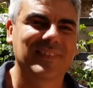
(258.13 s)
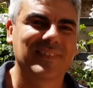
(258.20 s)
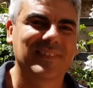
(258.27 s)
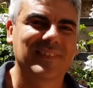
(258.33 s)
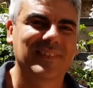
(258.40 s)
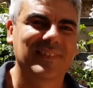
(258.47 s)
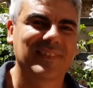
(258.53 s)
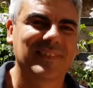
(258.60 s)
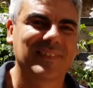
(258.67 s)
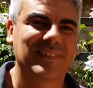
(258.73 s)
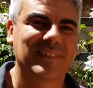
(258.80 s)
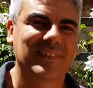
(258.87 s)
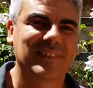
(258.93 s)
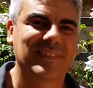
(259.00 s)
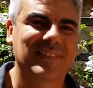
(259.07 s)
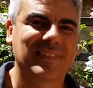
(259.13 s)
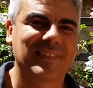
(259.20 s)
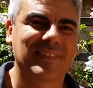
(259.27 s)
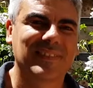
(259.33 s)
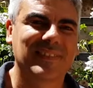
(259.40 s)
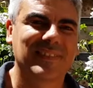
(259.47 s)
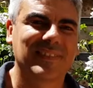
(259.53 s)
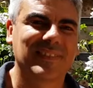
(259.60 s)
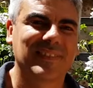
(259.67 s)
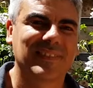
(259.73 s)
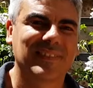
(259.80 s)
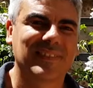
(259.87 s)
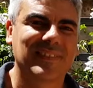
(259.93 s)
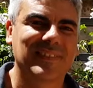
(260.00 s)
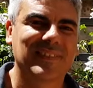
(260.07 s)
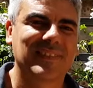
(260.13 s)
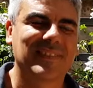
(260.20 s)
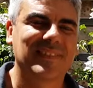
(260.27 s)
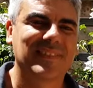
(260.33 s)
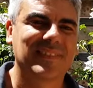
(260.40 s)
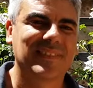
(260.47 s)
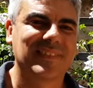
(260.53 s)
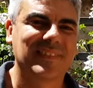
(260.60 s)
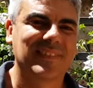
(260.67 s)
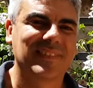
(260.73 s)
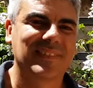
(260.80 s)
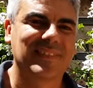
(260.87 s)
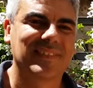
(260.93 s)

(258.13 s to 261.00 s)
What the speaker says: No words are spoken by the person on screen.